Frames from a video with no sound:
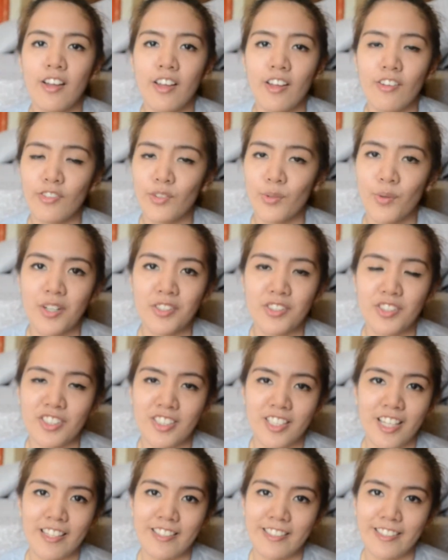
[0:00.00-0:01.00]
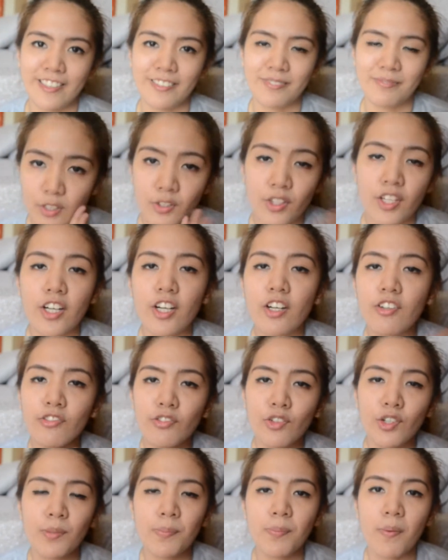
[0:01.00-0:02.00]
if you want to study. Now there are
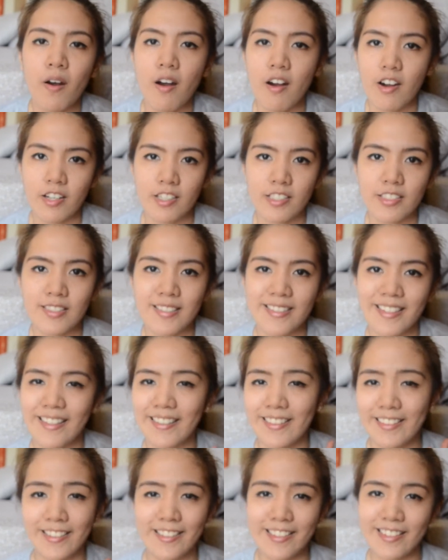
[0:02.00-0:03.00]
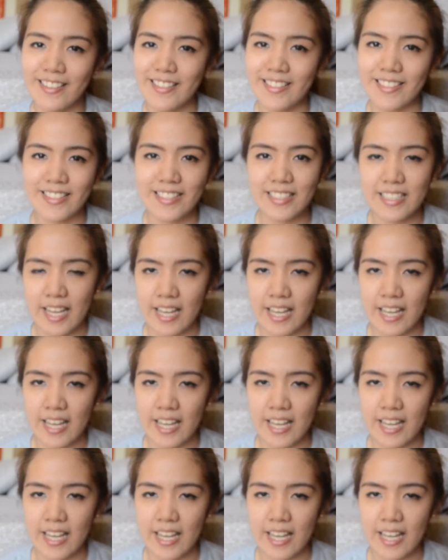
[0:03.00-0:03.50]
4 parts in this